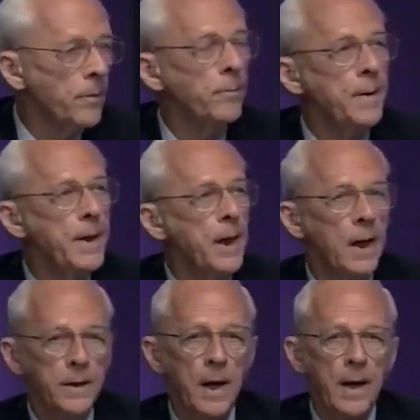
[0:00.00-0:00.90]
Maybe
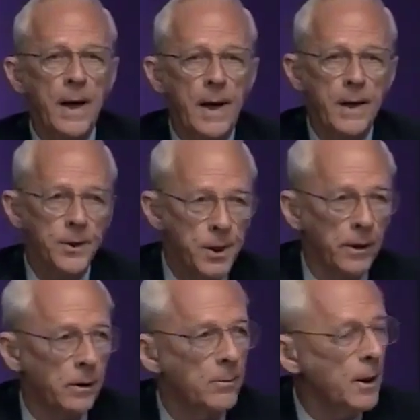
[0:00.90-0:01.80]
not a
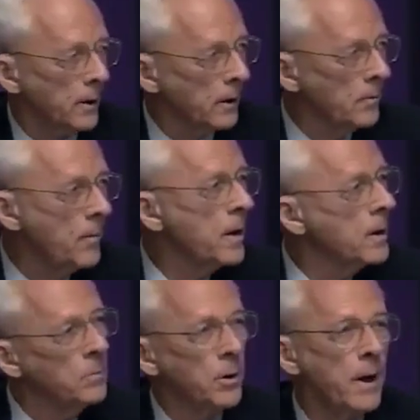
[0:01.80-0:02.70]
general model,
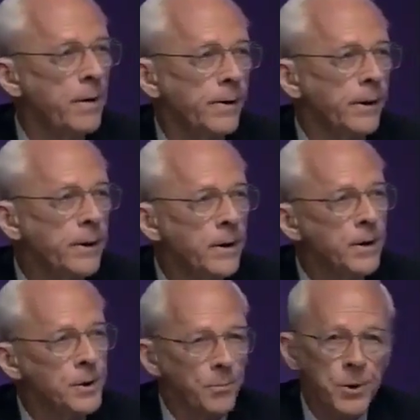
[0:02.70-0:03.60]
but having
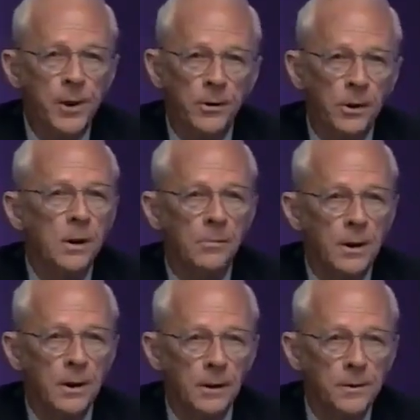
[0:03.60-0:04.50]
some general
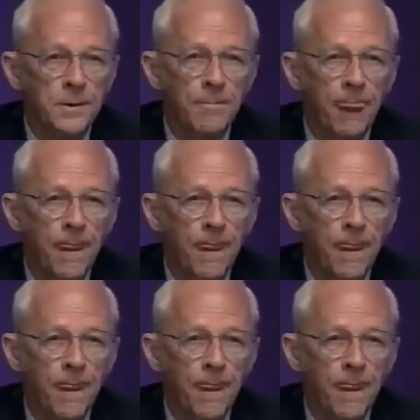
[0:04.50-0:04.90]
models.